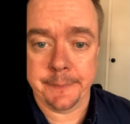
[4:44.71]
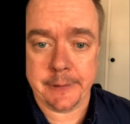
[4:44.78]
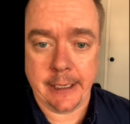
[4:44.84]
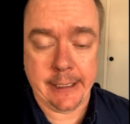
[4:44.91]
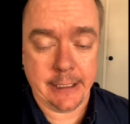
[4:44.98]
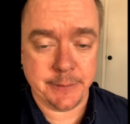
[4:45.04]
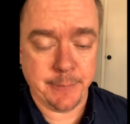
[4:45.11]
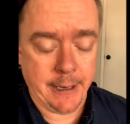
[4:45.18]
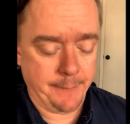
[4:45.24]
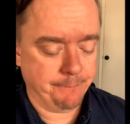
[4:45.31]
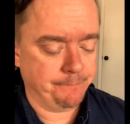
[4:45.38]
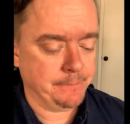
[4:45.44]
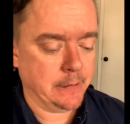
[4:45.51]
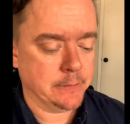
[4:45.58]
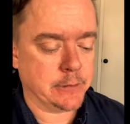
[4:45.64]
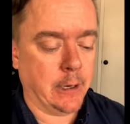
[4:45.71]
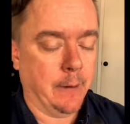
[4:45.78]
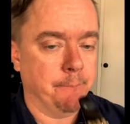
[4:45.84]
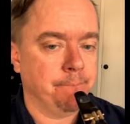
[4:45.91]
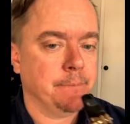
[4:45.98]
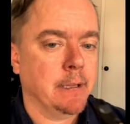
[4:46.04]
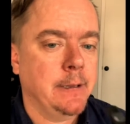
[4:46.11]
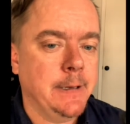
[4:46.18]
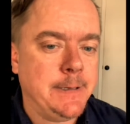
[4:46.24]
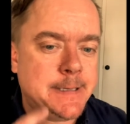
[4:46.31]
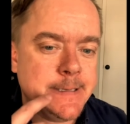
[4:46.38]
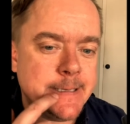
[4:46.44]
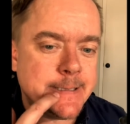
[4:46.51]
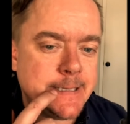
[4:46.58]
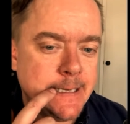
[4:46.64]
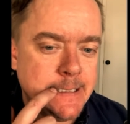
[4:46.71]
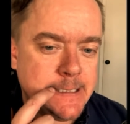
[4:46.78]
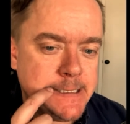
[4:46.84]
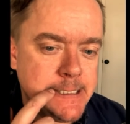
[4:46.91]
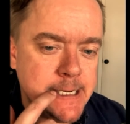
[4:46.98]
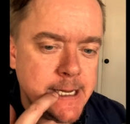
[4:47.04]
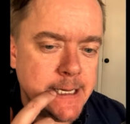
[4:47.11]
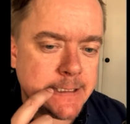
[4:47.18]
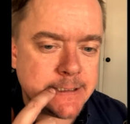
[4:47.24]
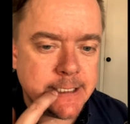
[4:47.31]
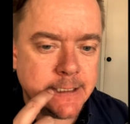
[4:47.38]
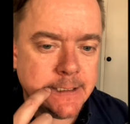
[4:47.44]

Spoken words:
Okay, that's bad. So you should just see just